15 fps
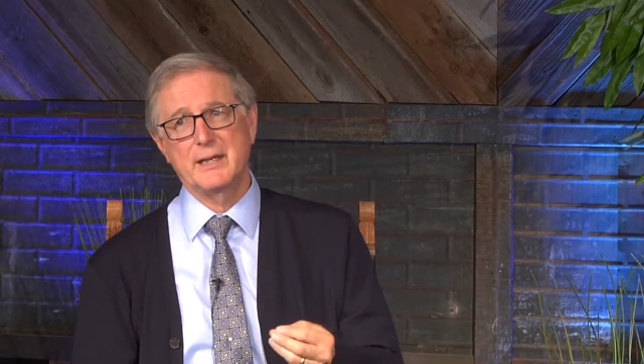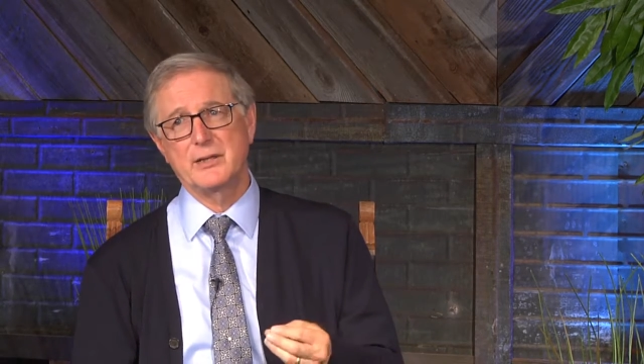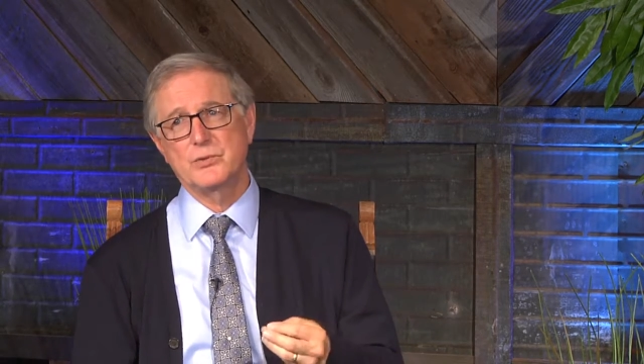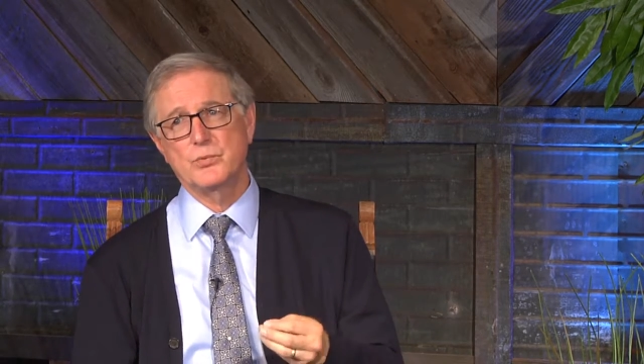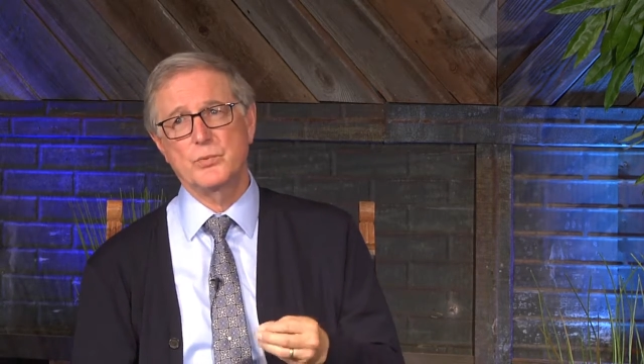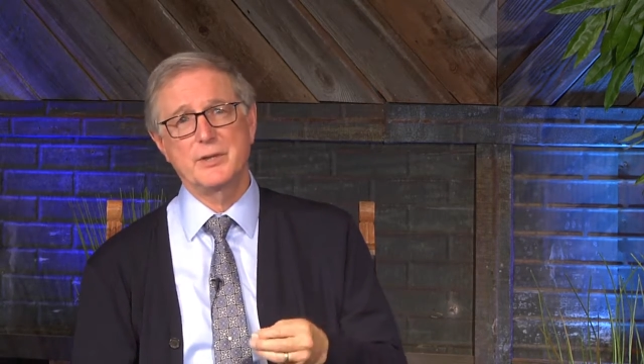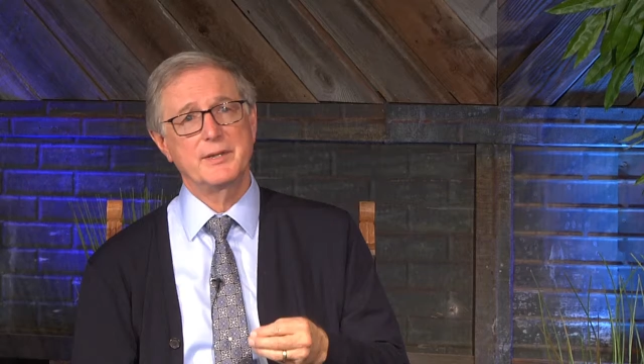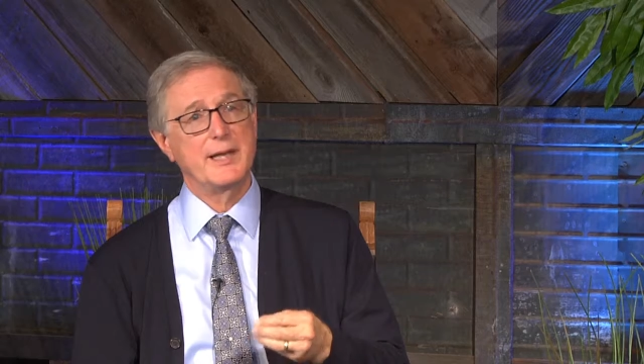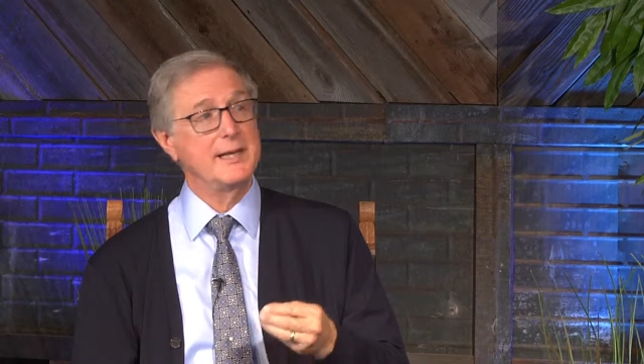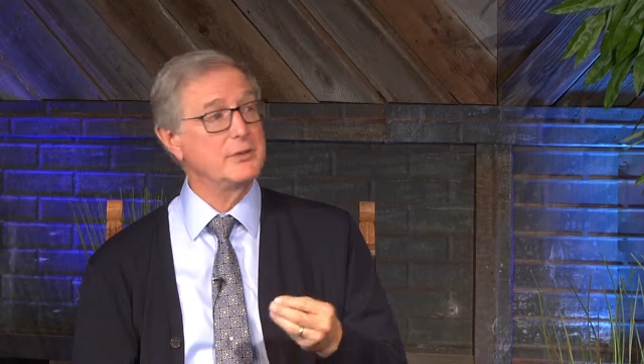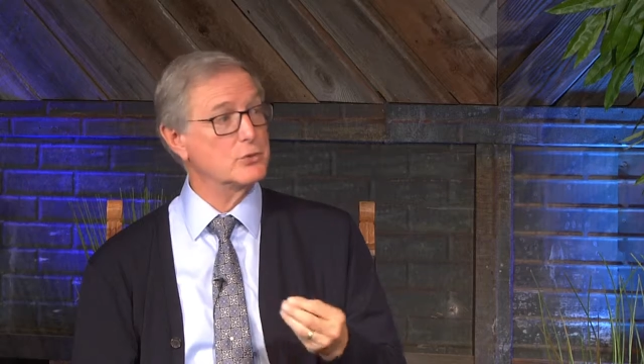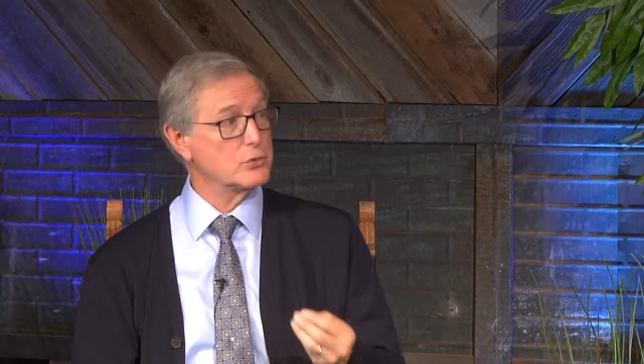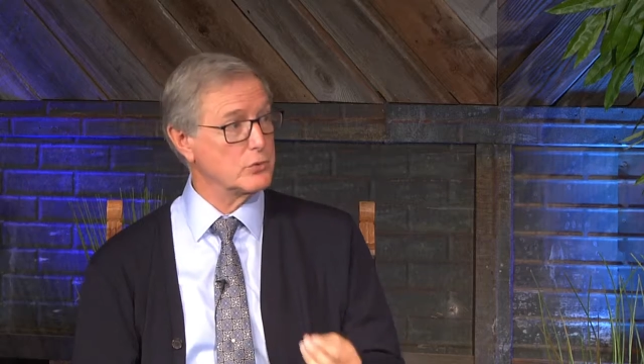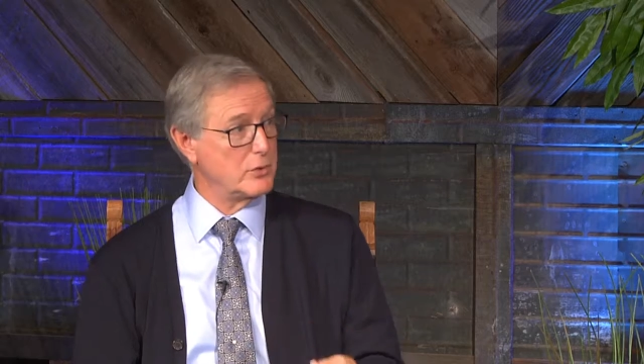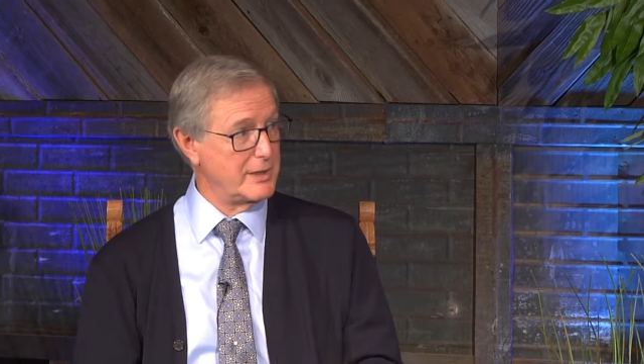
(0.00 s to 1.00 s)
is with a
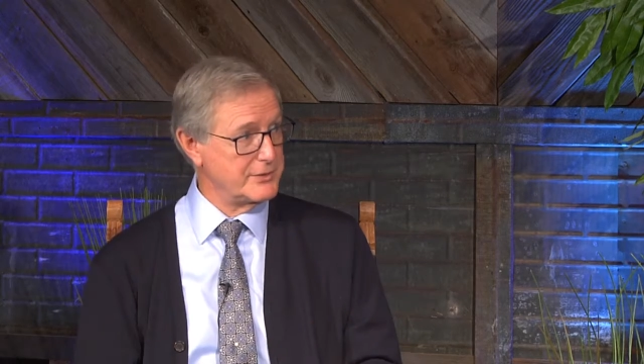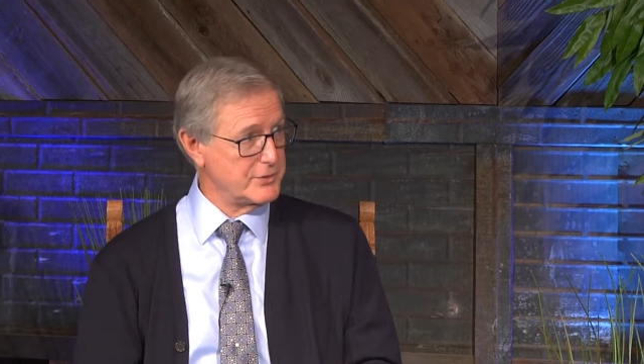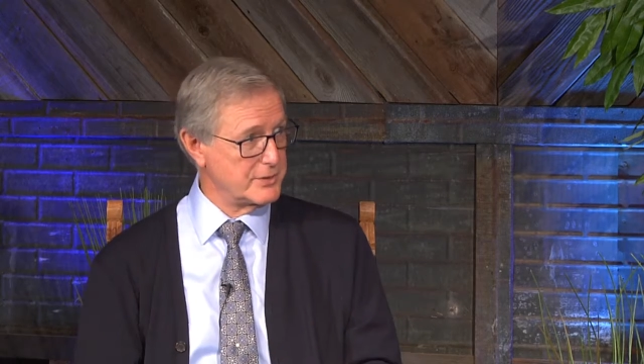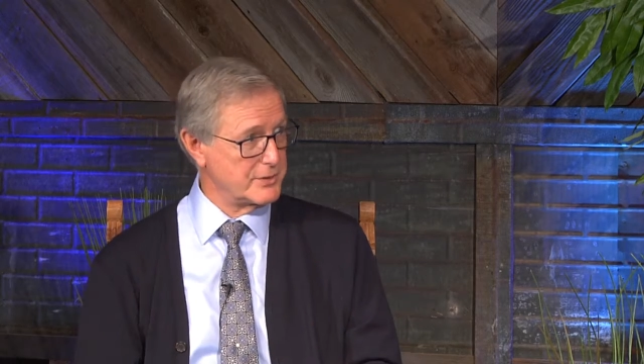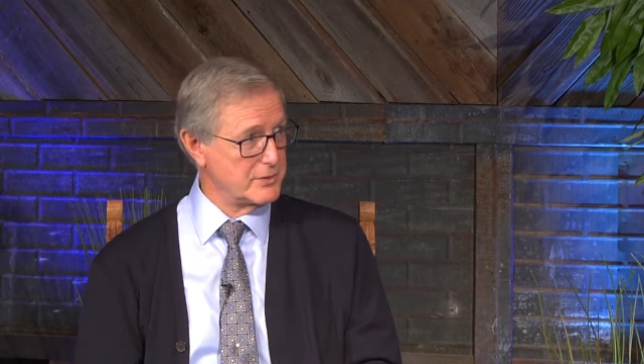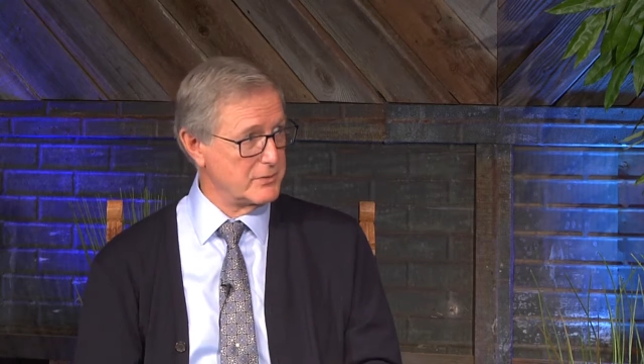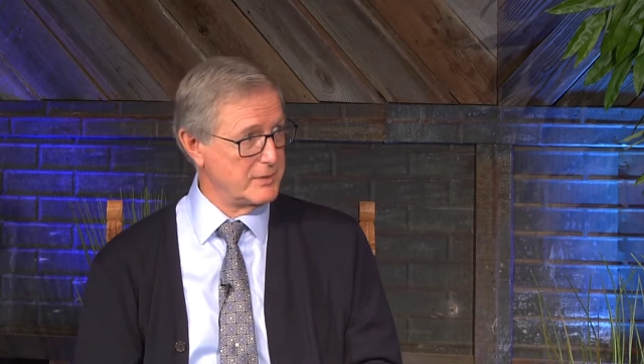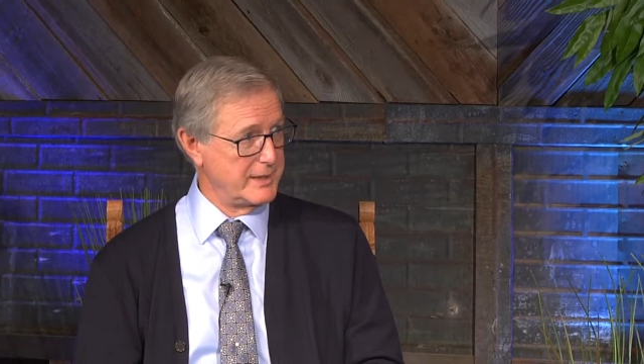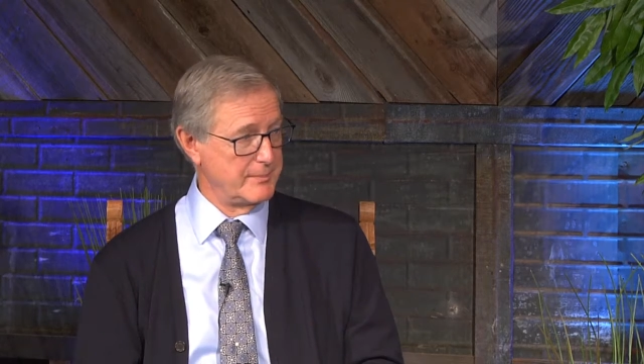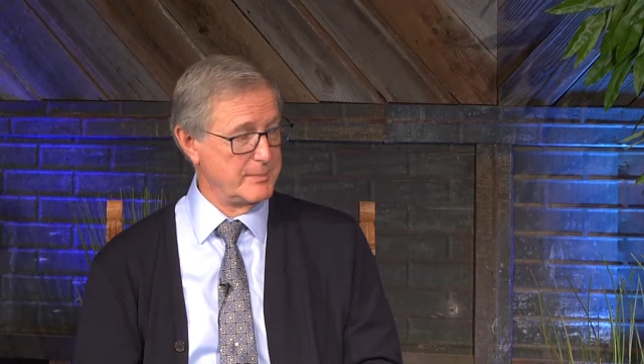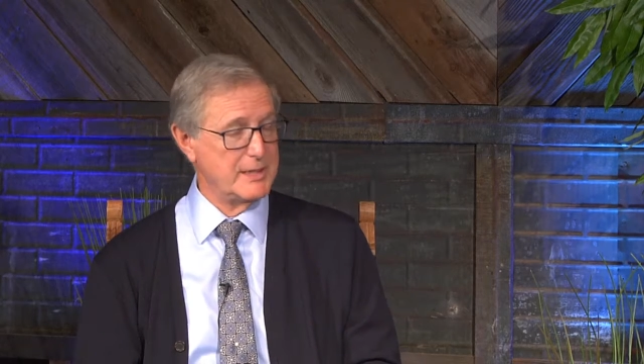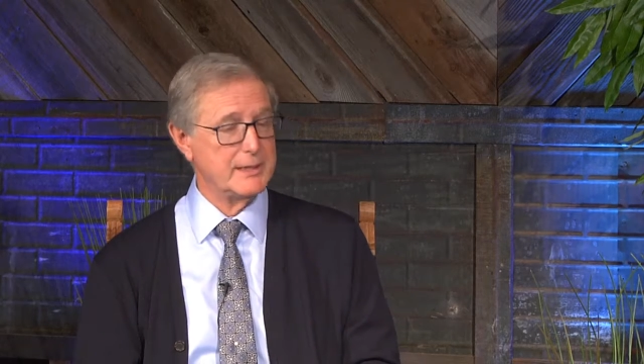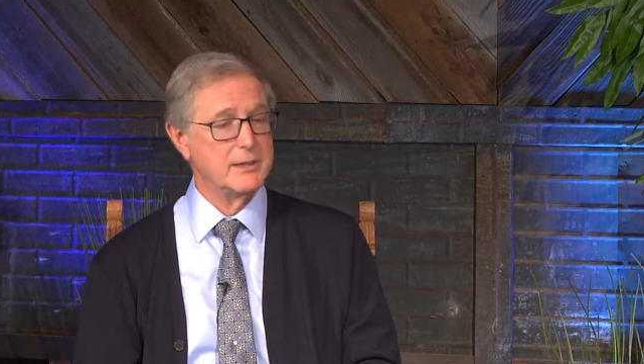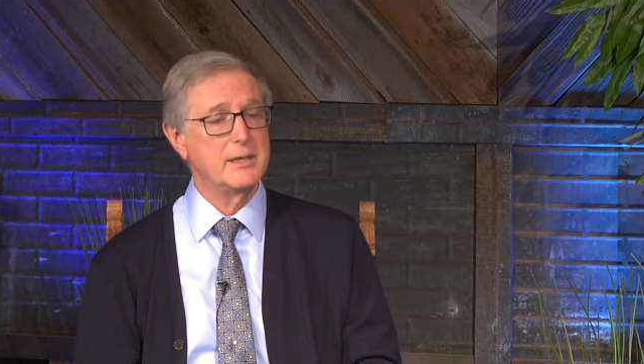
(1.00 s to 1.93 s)
trust agreement,